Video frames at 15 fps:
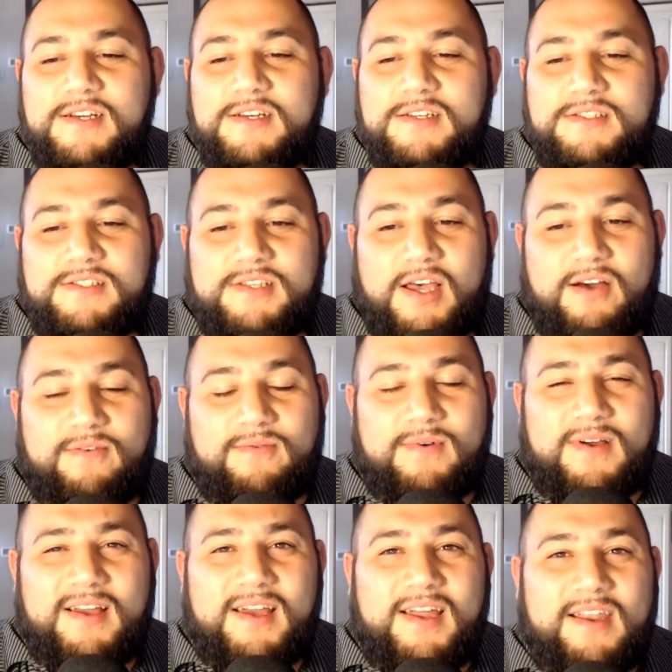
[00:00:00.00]
So
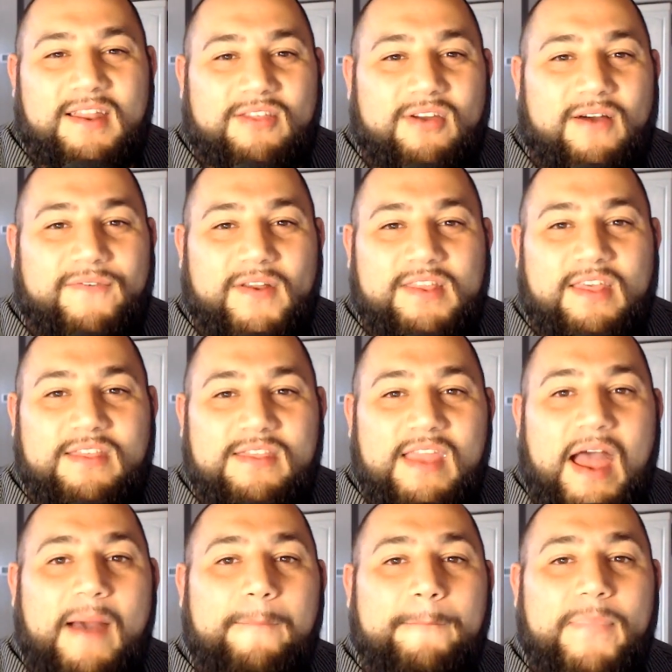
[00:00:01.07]
this offense is
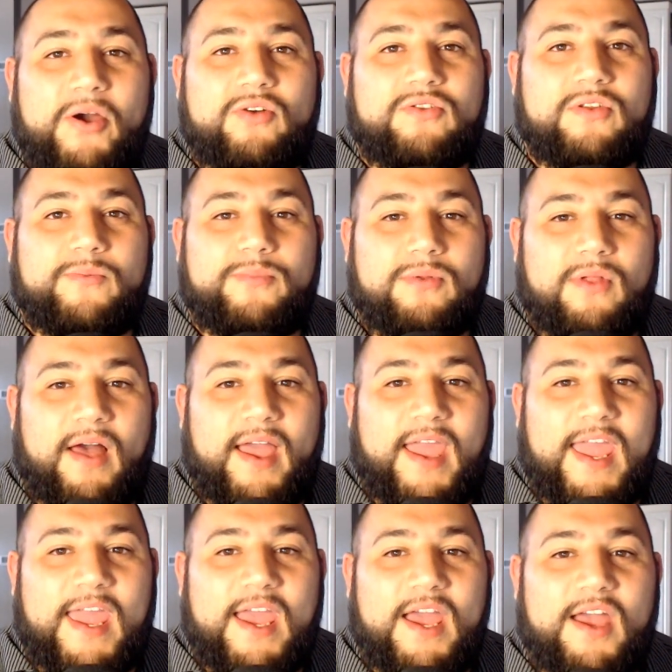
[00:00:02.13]
not built to
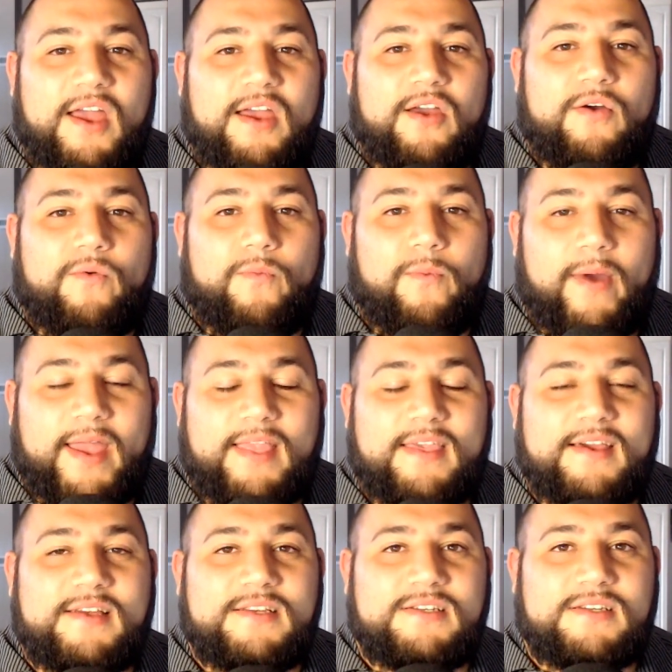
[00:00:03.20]
play with
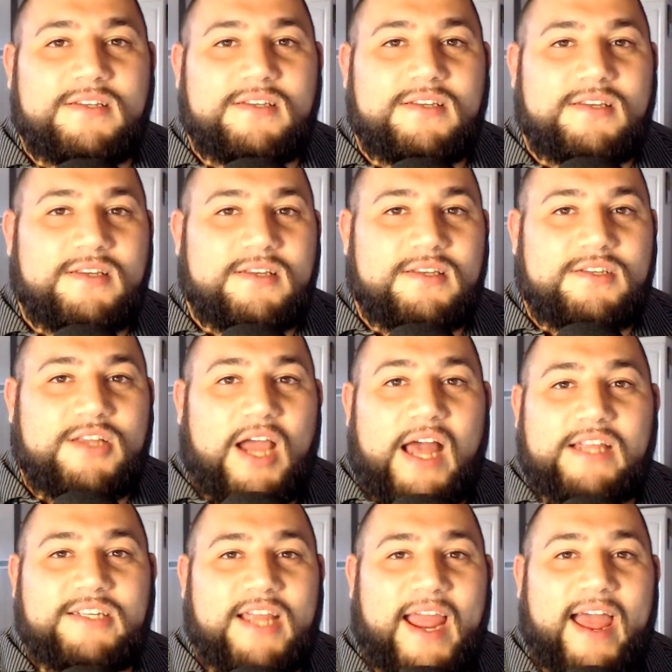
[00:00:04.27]

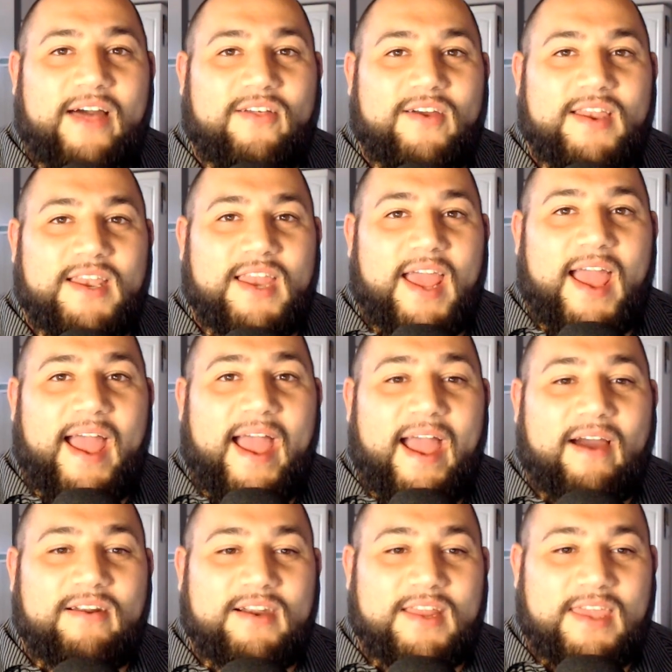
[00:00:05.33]
Josh Allen
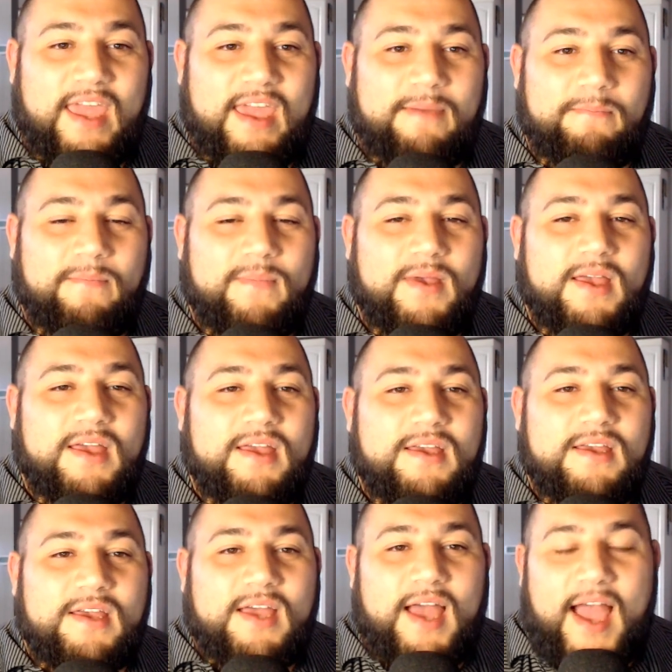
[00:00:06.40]
out of the game.
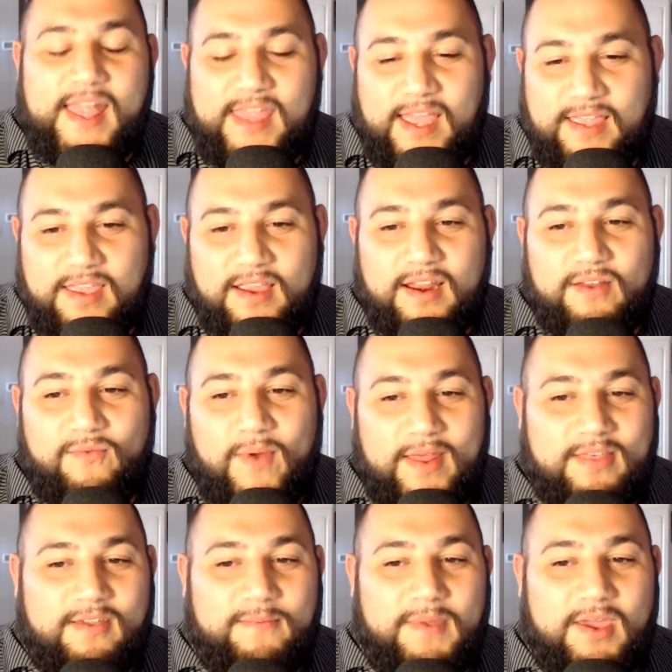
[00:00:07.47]
I think they're going to
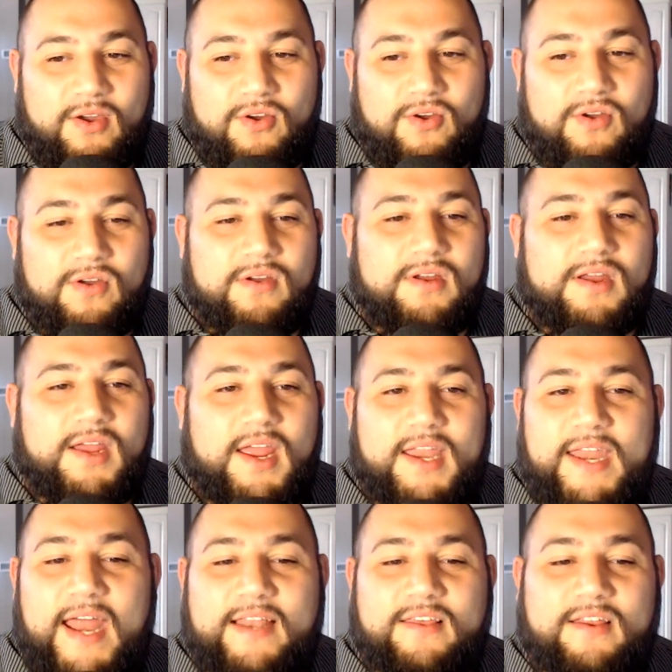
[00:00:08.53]
rest him here,
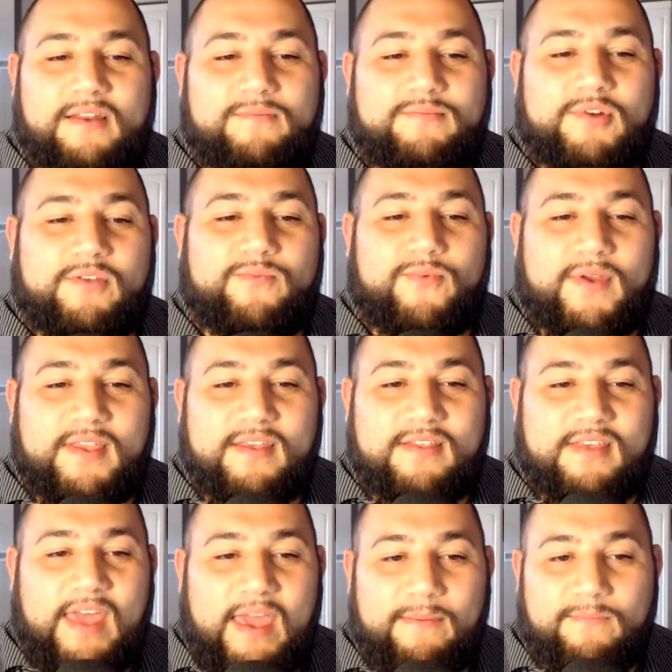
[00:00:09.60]
and that's going to just bring this
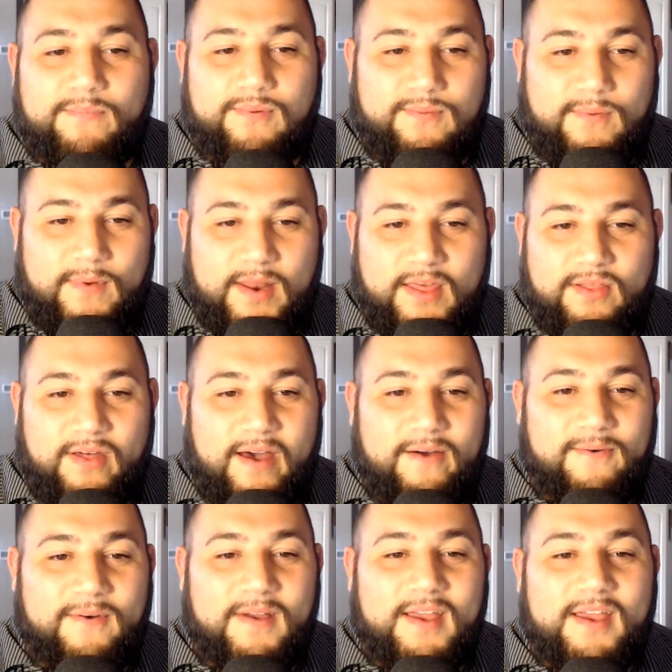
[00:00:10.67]
game pretty
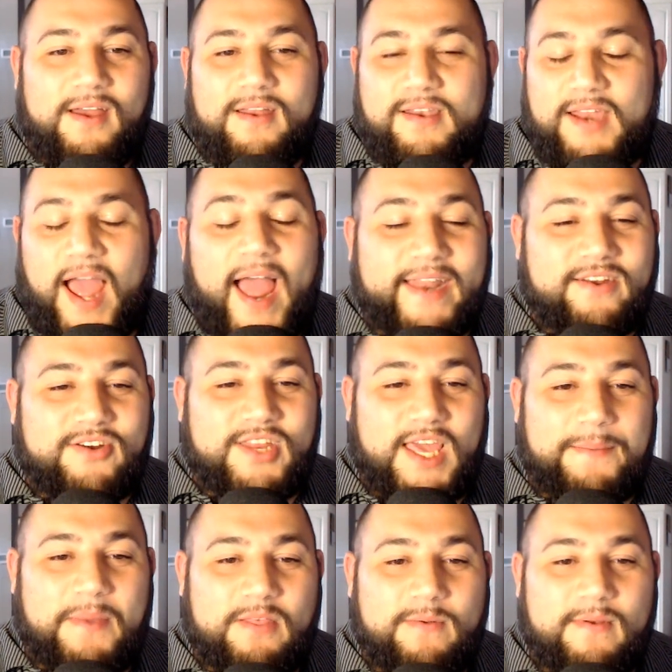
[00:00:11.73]
low. Neither
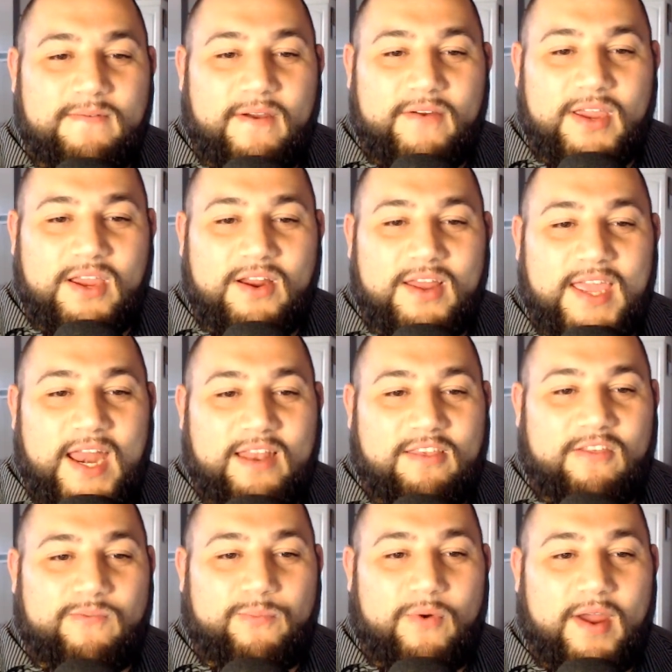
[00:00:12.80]
team has been very good against
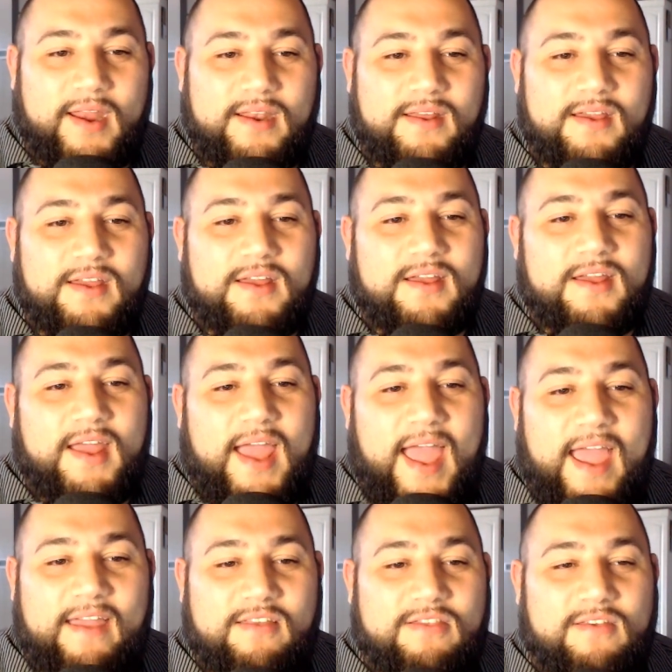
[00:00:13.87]
the spread,
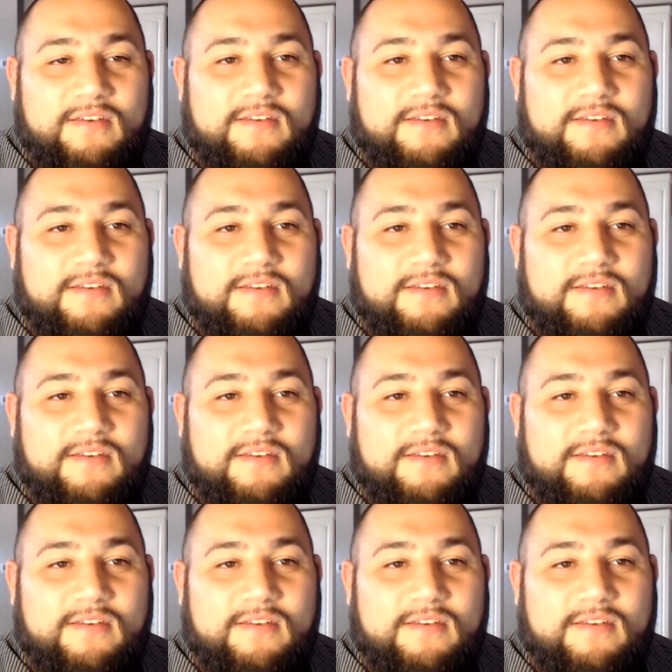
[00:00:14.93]
as